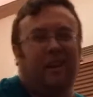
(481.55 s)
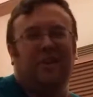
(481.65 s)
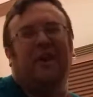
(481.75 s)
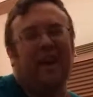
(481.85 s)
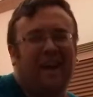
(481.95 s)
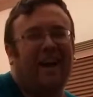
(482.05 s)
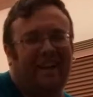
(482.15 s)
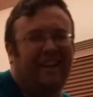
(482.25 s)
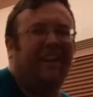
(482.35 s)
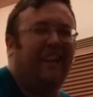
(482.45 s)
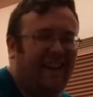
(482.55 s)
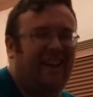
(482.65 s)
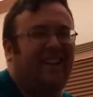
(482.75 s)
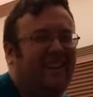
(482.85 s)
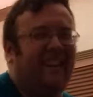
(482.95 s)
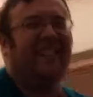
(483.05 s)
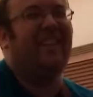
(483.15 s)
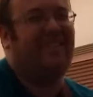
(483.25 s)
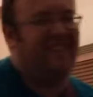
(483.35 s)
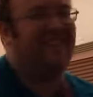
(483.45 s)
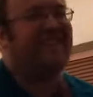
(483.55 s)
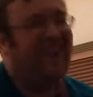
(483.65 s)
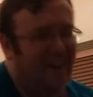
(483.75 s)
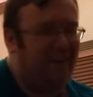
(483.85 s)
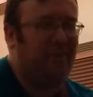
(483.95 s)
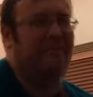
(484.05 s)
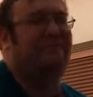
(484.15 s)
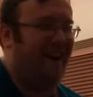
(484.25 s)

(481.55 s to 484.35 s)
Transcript: Can you hear it? And listen to the tone of the